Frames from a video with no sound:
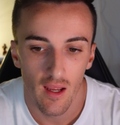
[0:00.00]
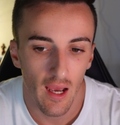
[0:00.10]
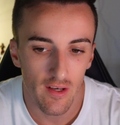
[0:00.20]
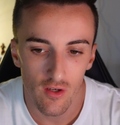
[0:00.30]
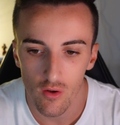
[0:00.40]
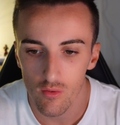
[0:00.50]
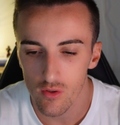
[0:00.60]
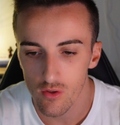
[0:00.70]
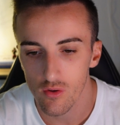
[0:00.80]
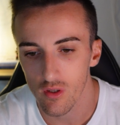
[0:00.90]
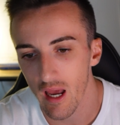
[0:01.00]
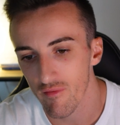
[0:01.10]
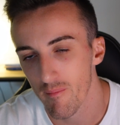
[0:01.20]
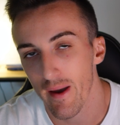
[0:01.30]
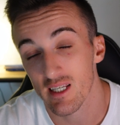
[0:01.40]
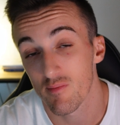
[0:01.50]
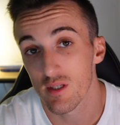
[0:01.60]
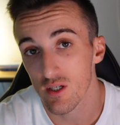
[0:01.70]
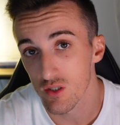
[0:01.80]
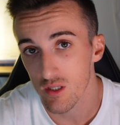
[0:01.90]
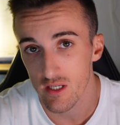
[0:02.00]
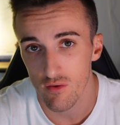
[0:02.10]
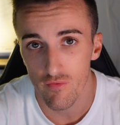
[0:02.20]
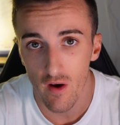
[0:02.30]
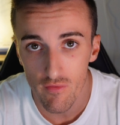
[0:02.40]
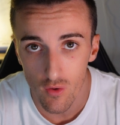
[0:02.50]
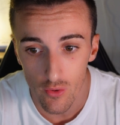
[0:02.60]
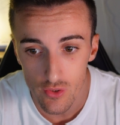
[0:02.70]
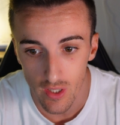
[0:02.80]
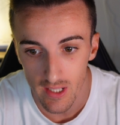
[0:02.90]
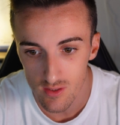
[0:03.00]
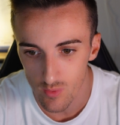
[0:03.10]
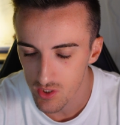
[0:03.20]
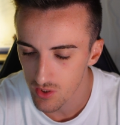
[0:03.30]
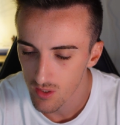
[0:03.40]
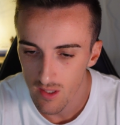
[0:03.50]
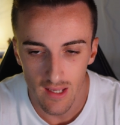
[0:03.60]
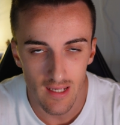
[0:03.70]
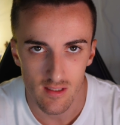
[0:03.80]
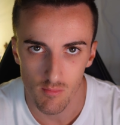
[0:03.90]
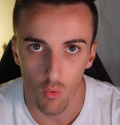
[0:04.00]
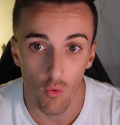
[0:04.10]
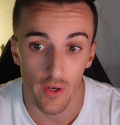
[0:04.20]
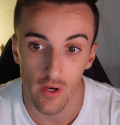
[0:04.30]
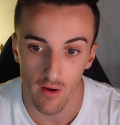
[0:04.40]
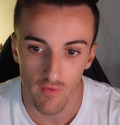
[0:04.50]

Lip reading: And, you know, you can have a max position size of 5 contracts, which is more than enough.